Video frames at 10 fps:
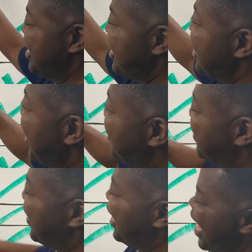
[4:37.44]
Now,
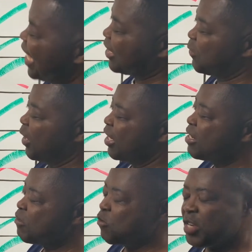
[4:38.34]
the last
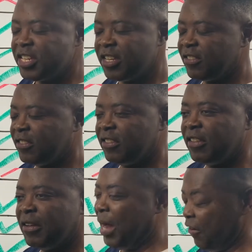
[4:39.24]
one, which is
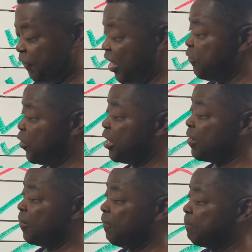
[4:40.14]
my favorite,
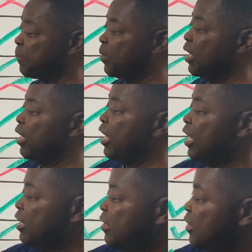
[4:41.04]

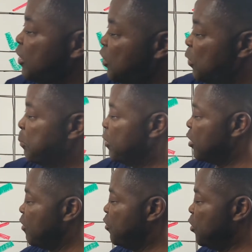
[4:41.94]
is the Board
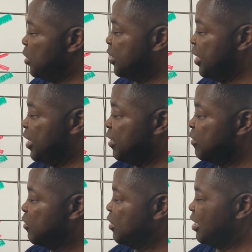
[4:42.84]
of
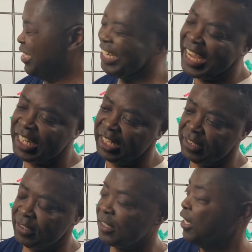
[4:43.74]
Nursing's
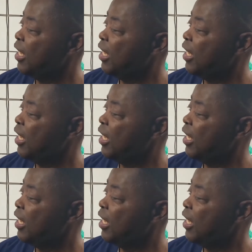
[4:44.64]
checklist.